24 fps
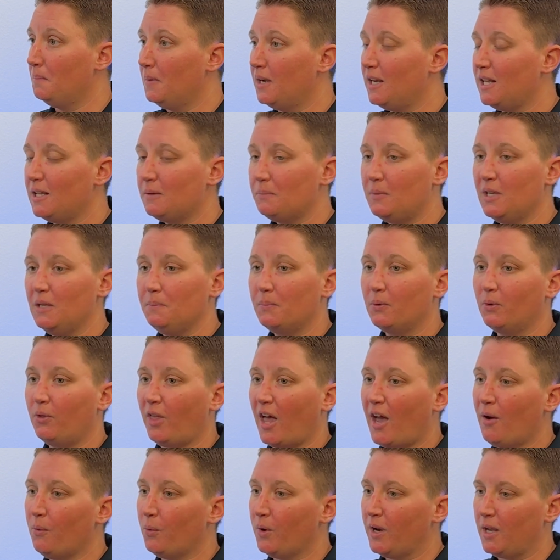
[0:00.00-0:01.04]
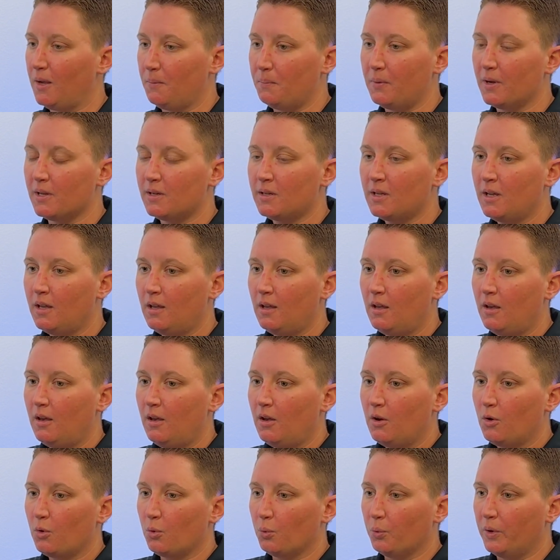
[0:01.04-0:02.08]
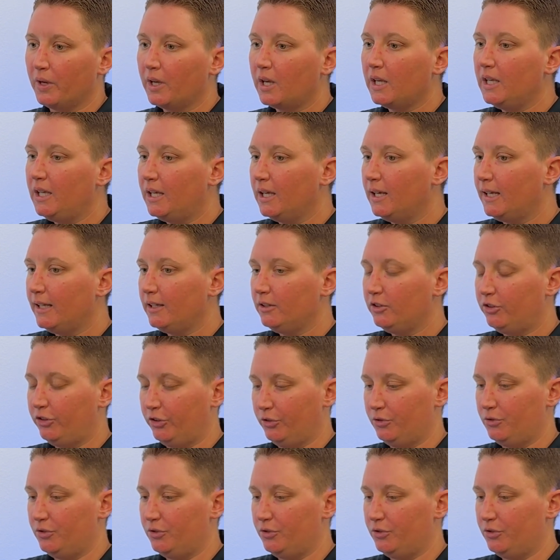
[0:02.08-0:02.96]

meeting people that way, but really getting to